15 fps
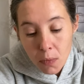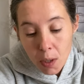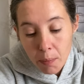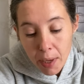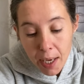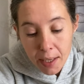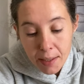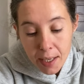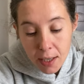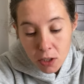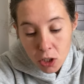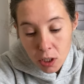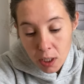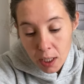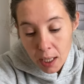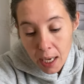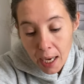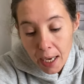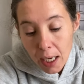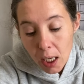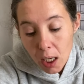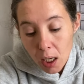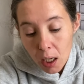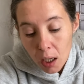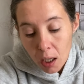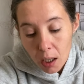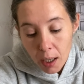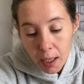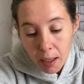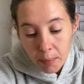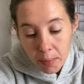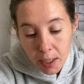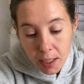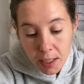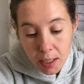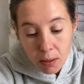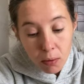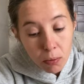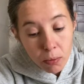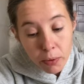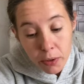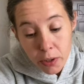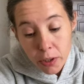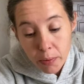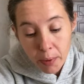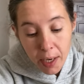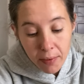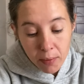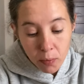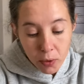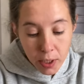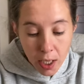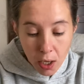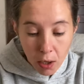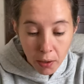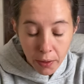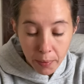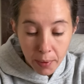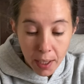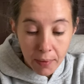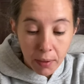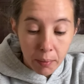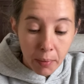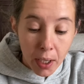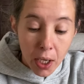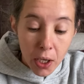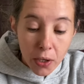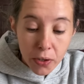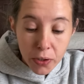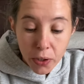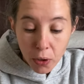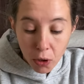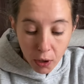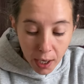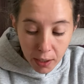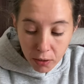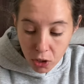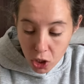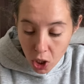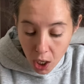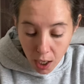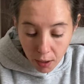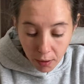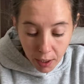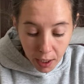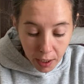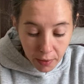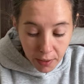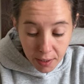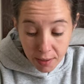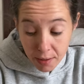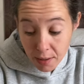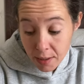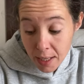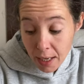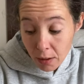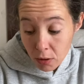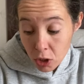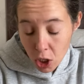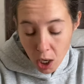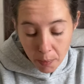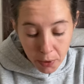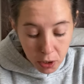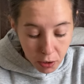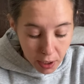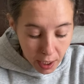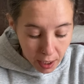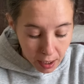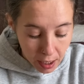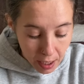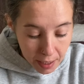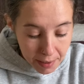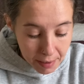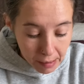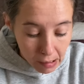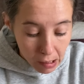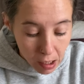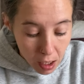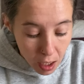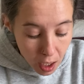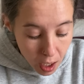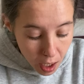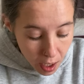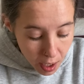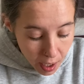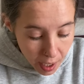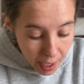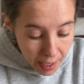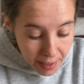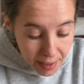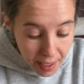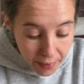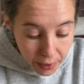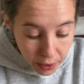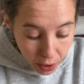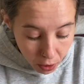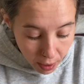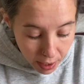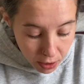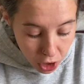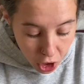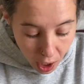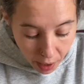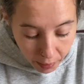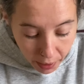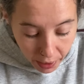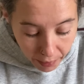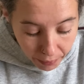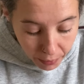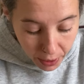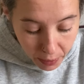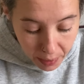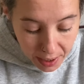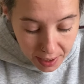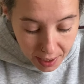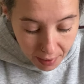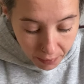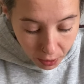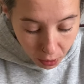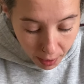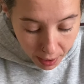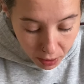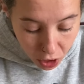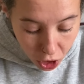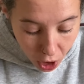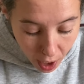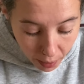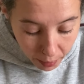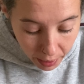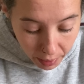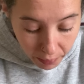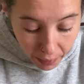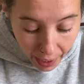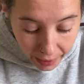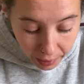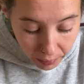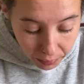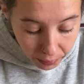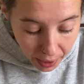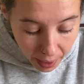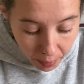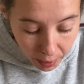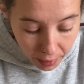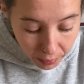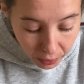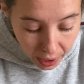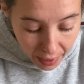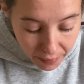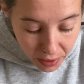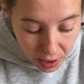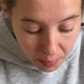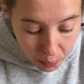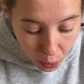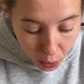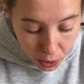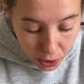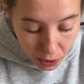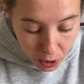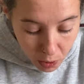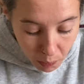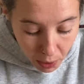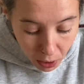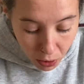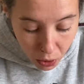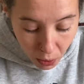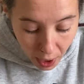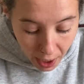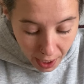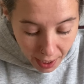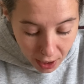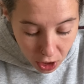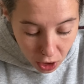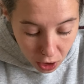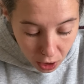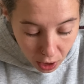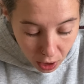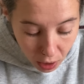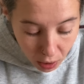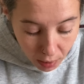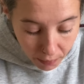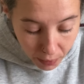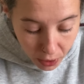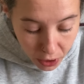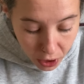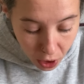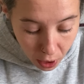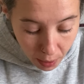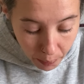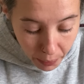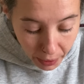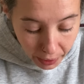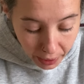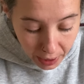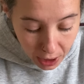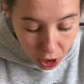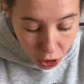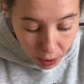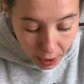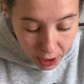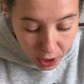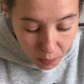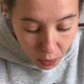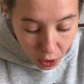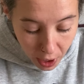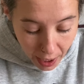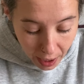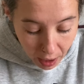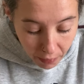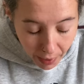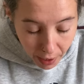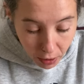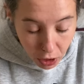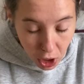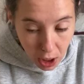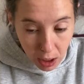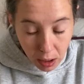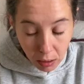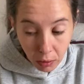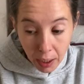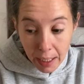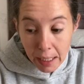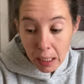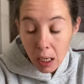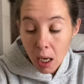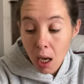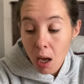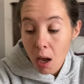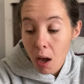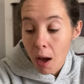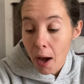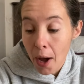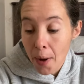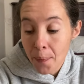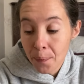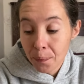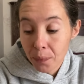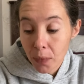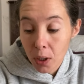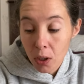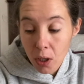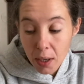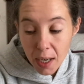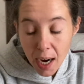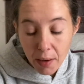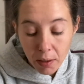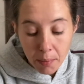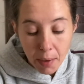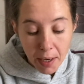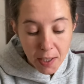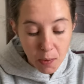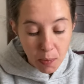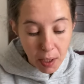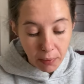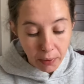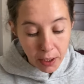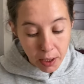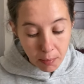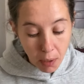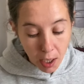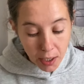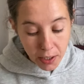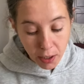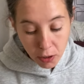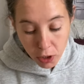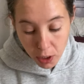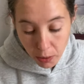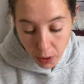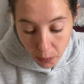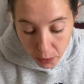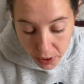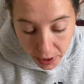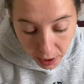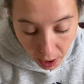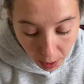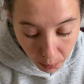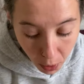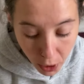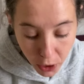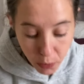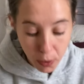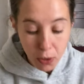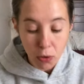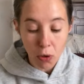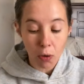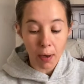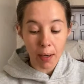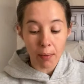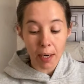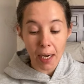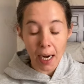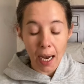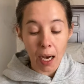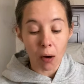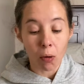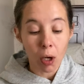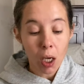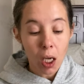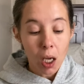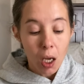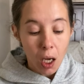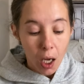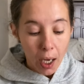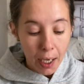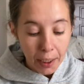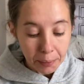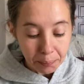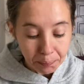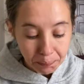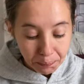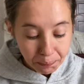pay attention to that. All right, I'm gonna, oh, there's three of them. We'll take all three of them. So crown chakra, and this is the sacred geometry deck, guys. Uh, seven, the crown chakra. The frequency of the crown chakra, the violet flower of life, supports our spiritual connection to the universe and our ability to transmute negative energy into light. Um, that kind of reminds me of like the Mars energy. You know, we're sitting in Mars retrograde right now. Um,